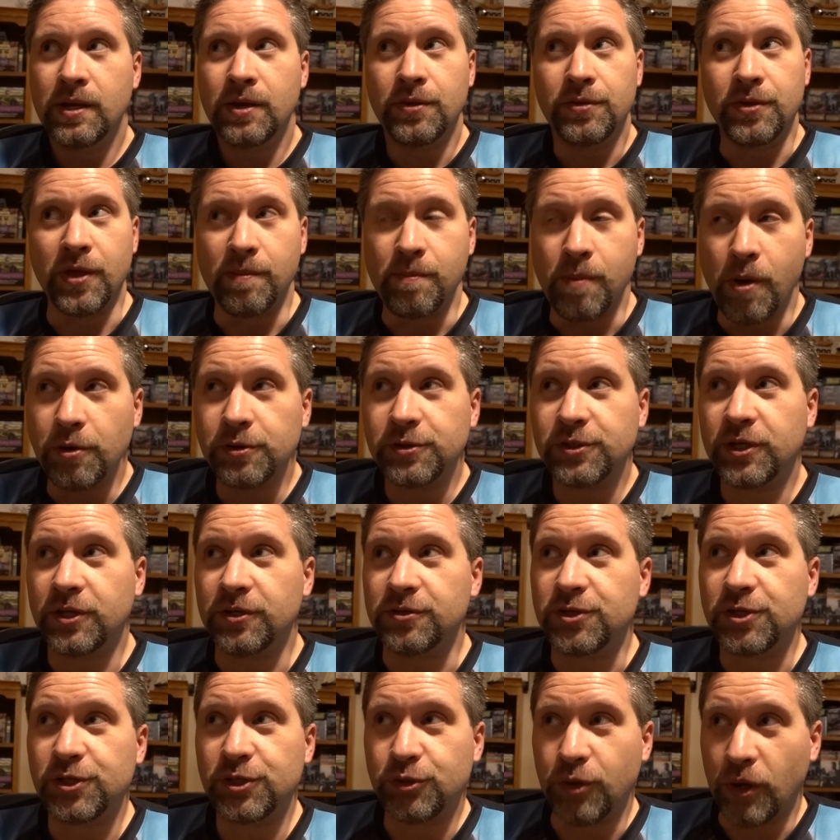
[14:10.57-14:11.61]
the most
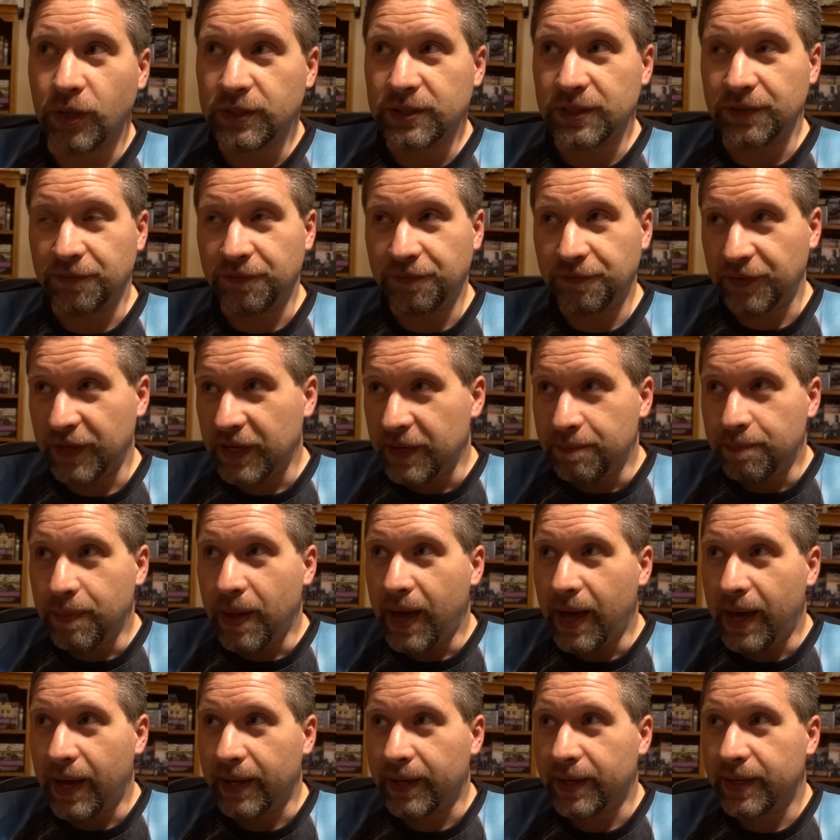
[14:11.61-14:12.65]
constructive
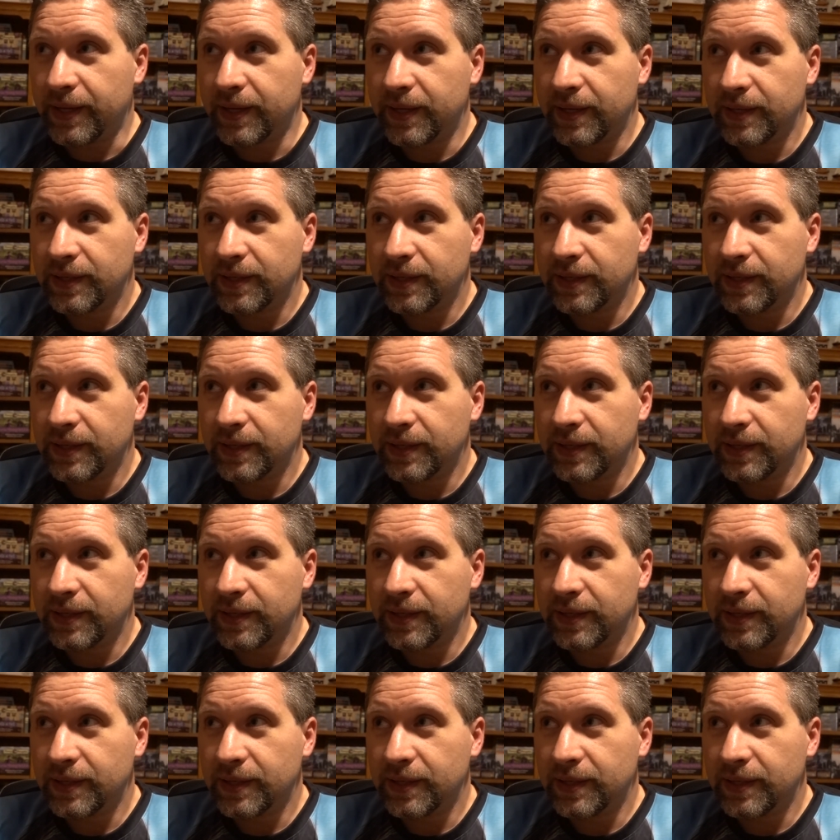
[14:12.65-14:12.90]
feedback